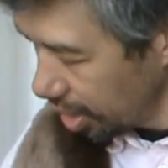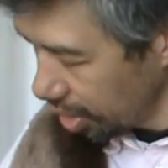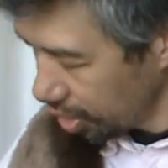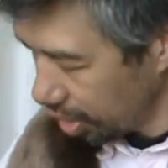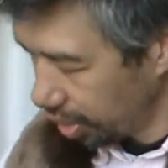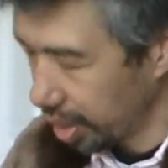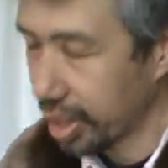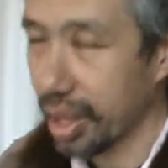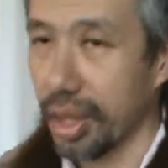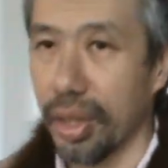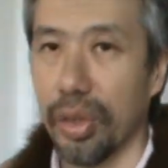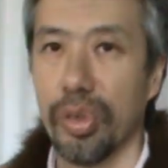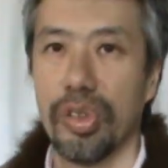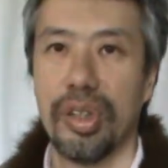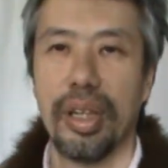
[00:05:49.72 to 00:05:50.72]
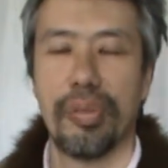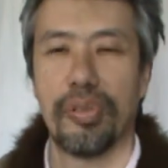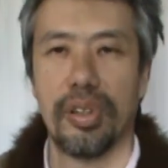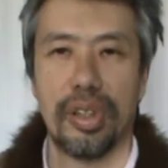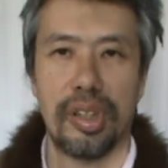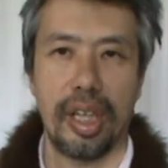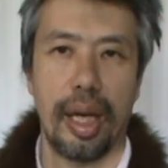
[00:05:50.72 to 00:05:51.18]
So you can use
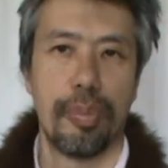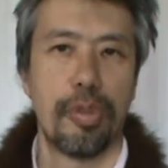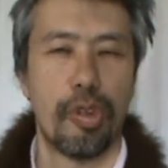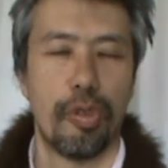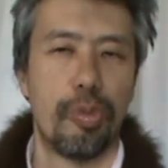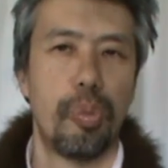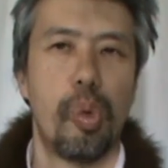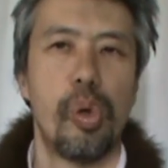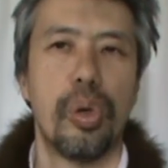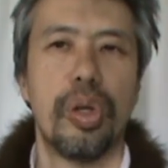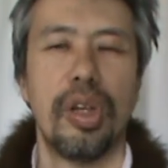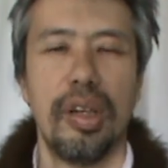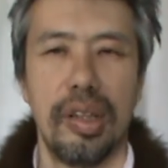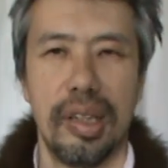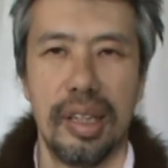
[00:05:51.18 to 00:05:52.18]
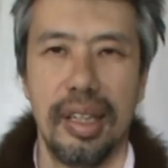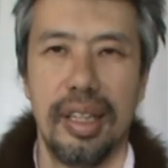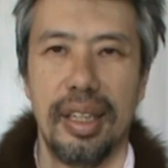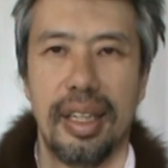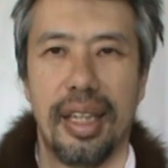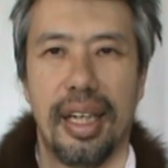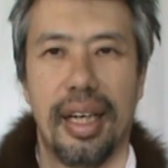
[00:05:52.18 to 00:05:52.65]
different types of wood
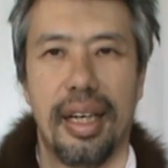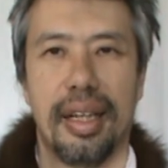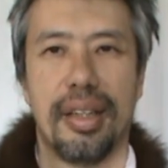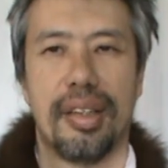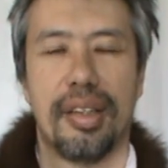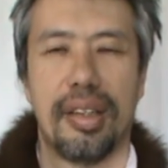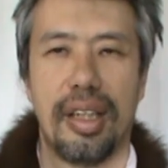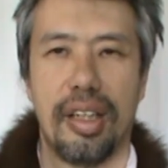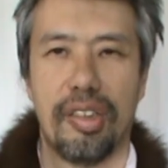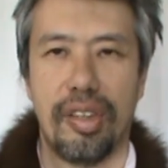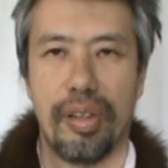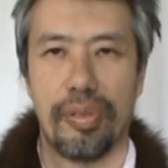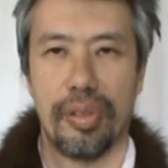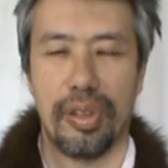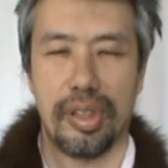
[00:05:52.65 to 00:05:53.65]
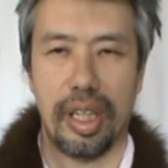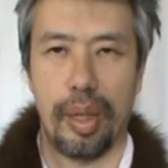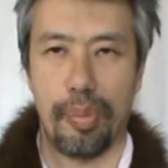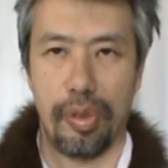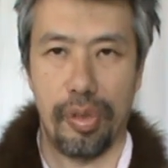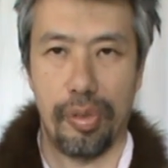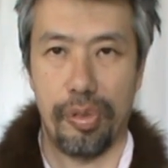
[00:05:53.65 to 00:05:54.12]
and these different
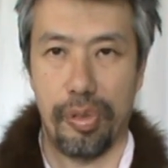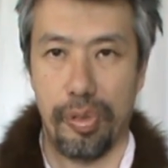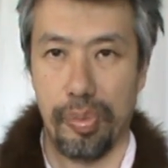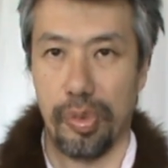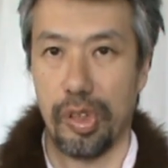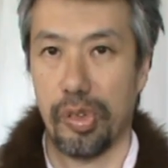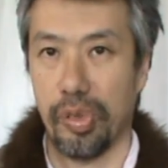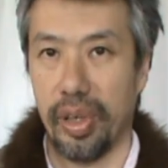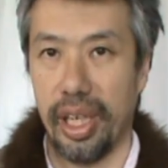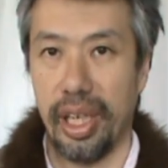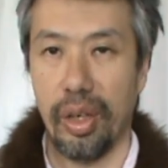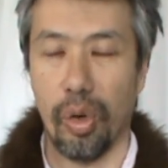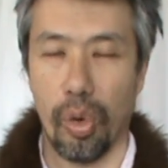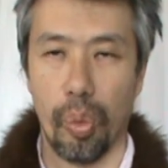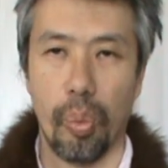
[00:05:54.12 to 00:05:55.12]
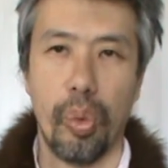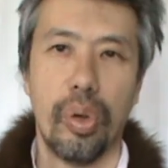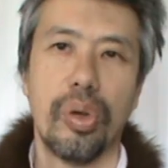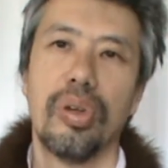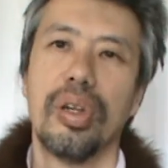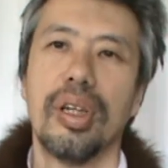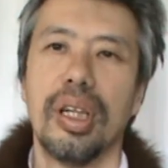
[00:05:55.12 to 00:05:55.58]
types of tree or
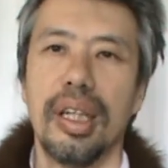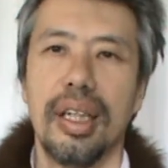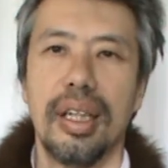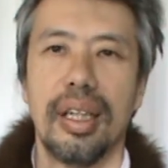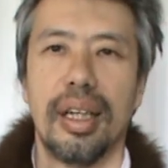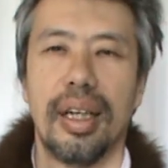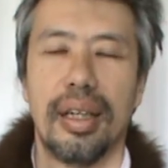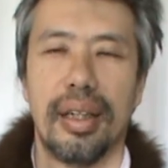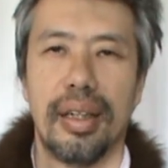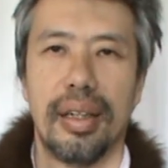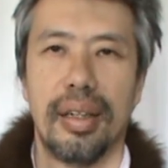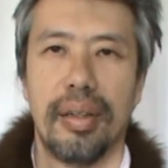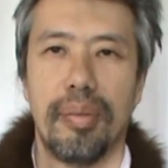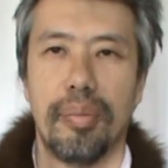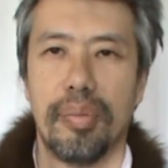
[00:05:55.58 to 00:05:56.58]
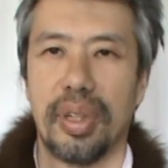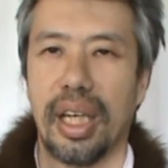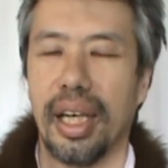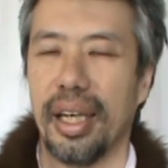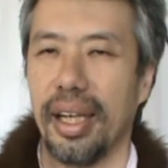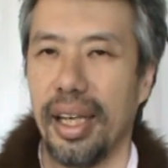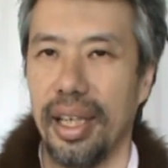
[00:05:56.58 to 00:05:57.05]
wood um,
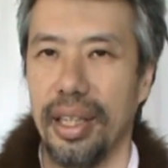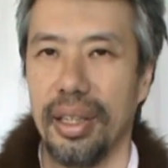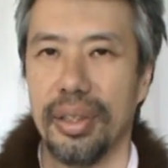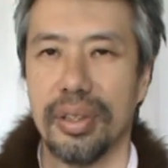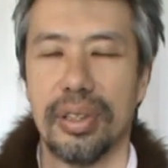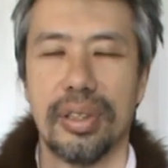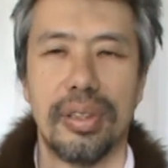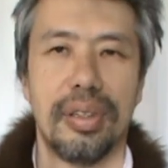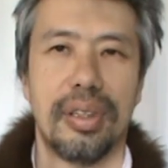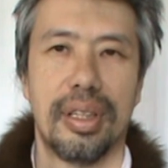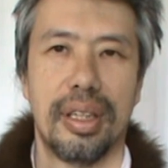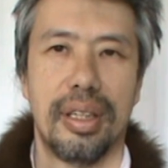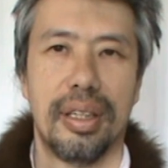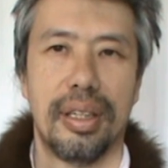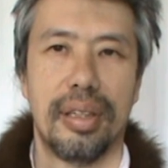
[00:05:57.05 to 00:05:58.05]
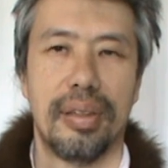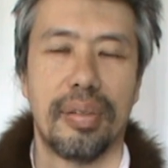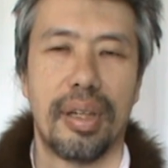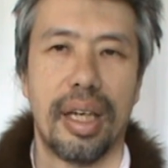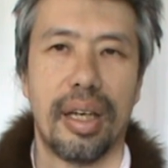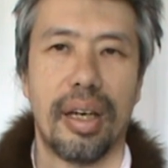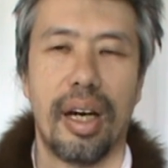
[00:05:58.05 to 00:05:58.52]
can heal, uh,
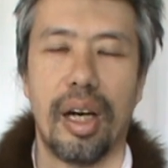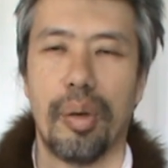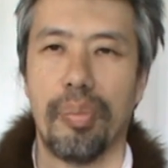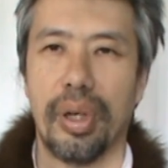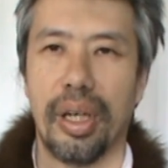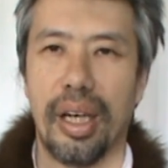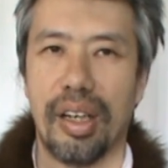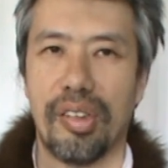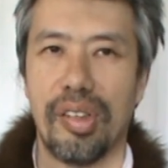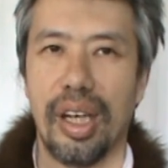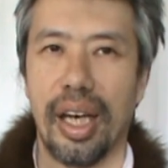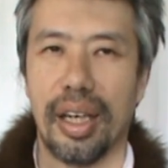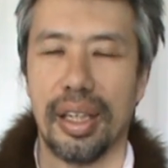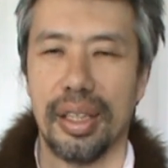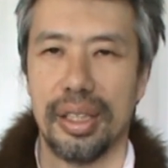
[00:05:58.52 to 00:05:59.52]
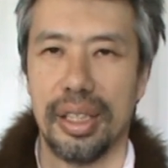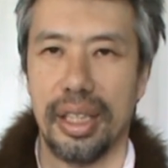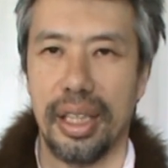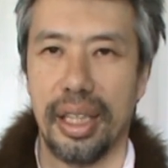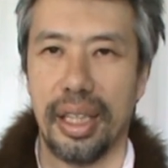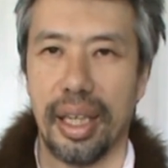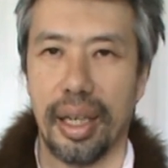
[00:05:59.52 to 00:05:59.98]
can harmonize the
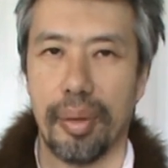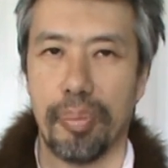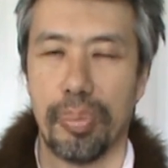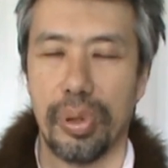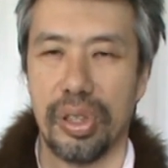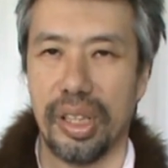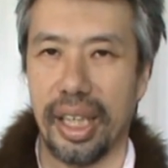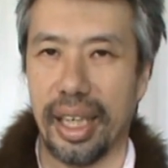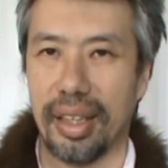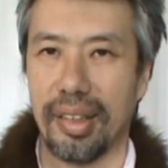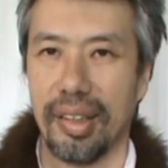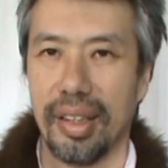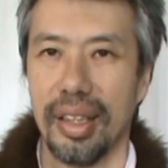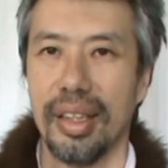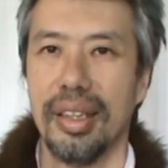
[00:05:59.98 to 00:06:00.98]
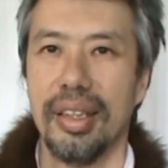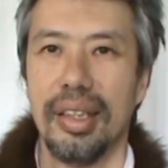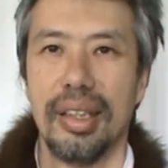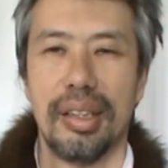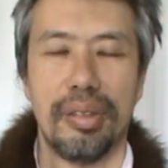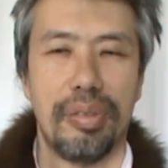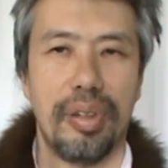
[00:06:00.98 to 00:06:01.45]
energy, can protect
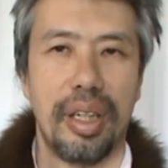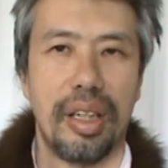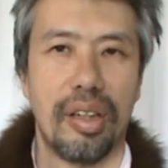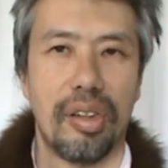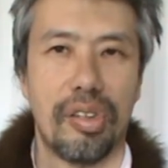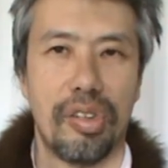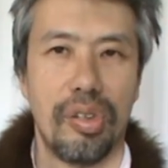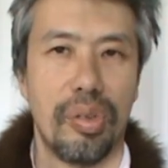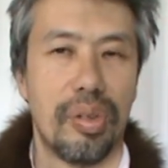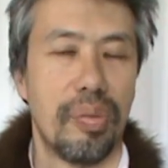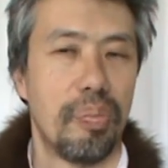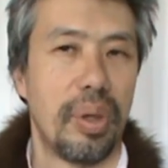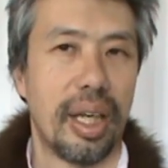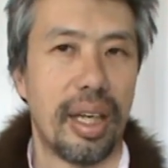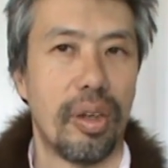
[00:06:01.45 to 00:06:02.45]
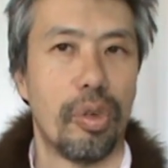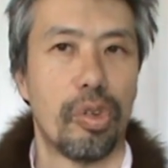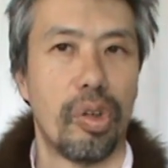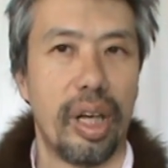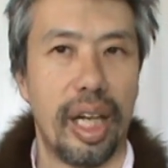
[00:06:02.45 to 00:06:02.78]
things. You, they can also